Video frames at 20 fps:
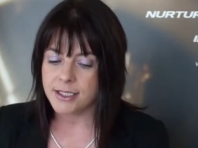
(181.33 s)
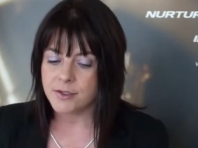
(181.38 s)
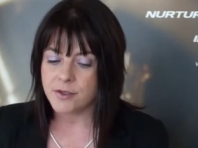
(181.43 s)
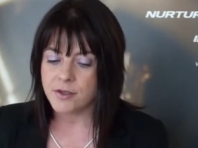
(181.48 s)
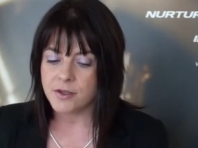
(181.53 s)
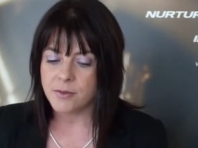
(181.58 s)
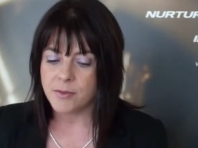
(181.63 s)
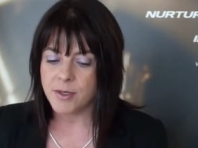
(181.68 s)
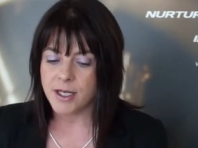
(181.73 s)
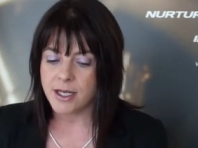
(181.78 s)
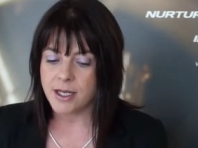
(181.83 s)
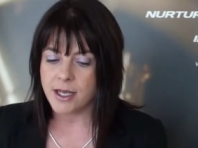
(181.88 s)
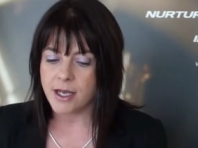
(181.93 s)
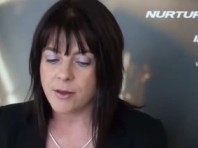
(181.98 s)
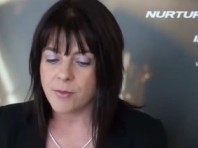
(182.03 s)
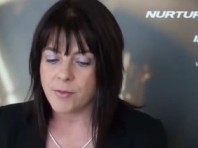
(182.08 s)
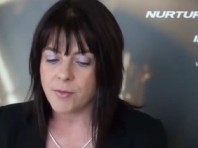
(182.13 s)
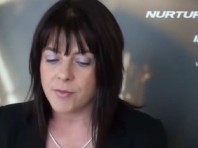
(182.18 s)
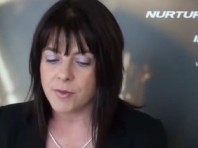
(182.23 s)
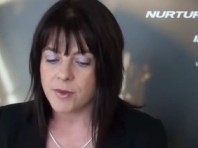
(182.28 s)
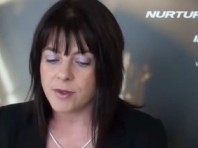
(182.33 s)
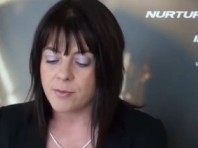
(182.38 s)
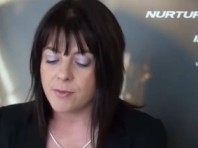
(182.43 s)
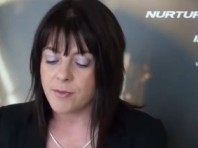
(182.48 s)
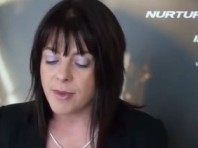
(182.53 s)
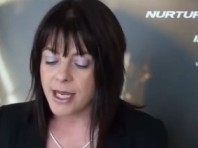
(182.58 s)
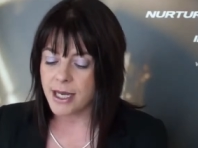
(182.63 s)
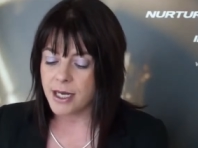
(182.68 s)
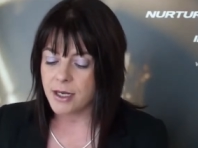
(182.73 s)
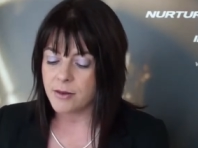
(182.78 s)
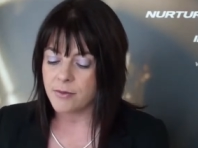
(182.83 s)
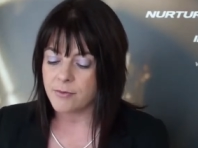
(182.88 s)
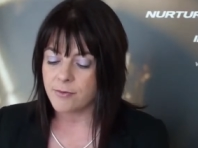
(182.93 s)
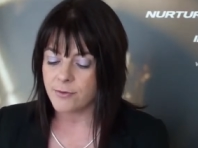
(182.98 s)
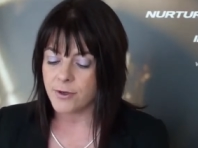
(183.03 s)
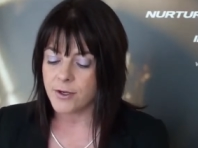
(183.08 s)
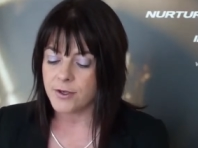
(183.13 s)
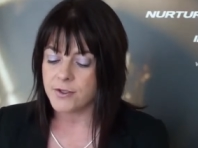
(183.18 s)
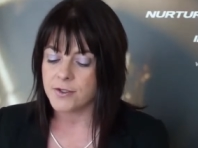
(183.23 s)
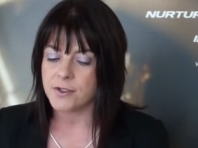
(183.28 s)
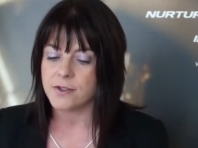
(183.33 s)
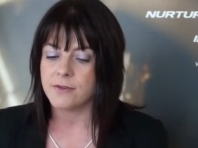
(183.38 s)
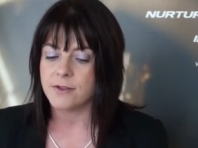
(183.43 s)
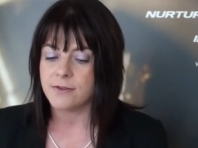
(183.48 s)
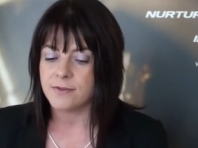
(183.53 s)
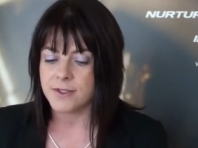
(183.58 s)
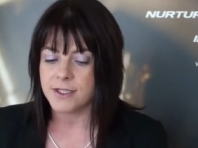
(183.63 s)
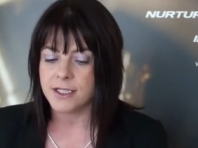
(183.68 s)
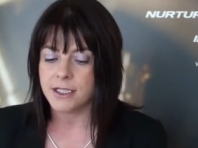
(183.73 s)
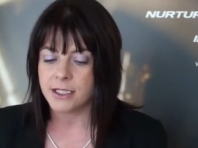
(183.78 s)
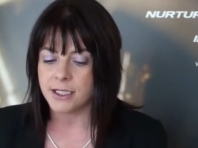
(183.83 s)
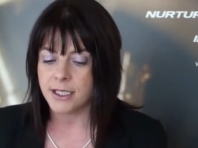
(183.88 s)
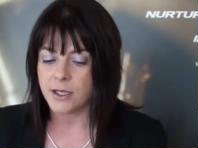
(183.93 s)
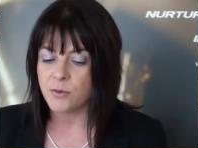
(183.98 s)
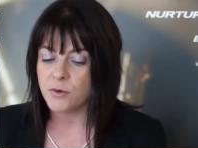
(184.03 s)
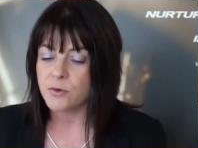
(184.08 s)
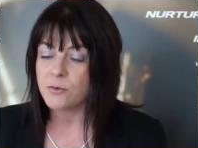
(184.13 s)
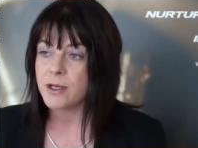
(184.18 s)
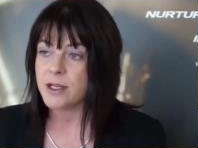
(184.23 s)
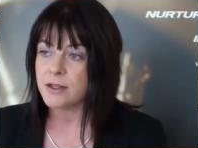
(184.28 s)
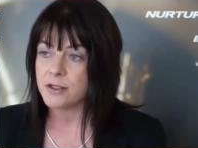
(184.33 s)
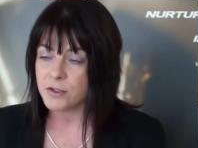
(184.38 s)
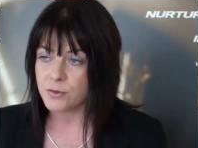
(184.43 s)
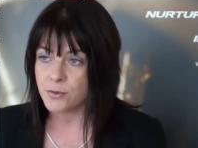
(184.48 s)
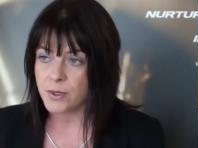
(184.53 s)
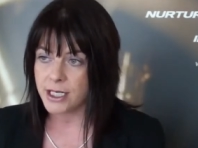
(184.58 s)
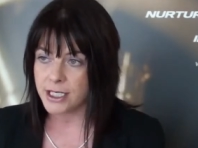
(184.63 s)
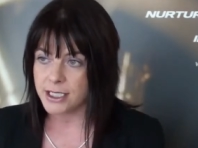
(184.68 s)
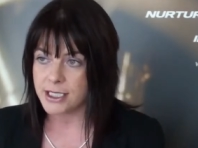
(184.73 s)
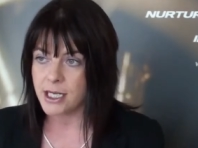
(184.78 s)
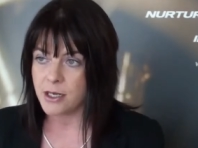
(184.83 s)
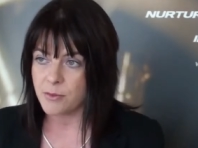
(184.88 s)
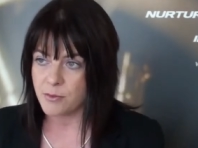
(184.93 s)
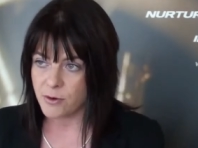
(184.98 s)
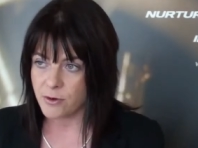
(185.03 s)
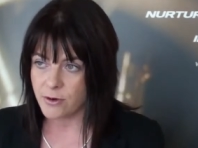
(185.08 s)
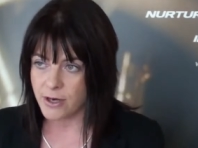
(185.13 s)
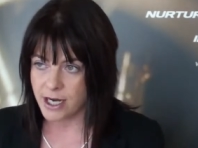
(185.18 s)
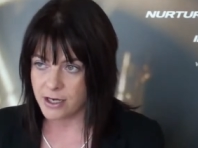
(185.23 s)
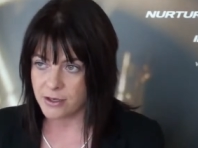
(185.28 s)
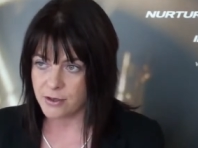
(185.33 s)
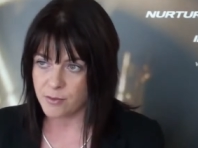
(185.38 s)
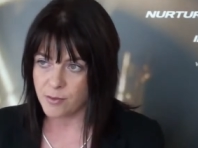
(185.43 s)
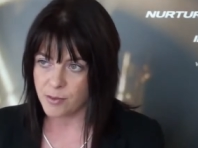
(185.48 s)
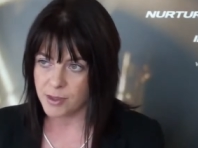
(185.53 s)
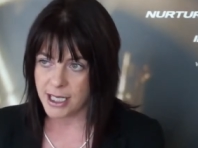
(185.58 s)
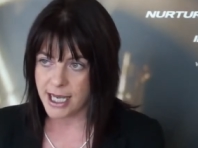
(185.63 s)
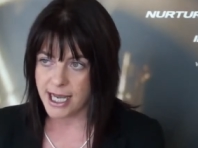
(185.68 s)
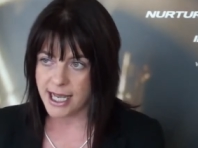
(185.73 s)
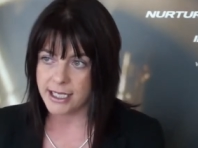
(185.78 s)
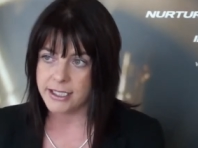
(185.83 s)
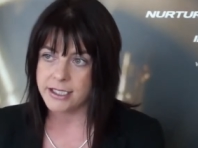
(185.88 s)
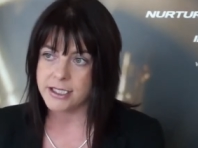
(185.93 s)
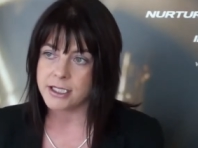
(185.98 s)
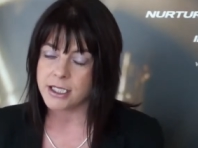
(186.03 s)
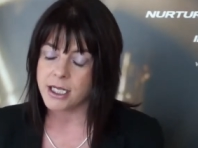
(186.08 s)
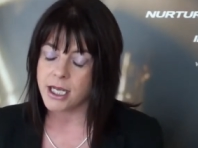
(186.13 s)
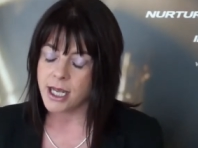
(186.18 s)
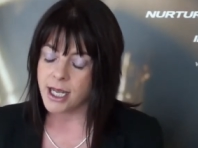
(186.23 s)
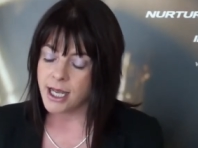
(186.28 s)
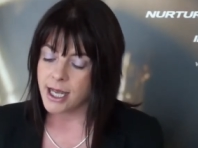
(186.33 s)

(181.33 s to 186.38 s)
it's going to be, um, the main focus of the facility will be the twenty tonne per annum plant.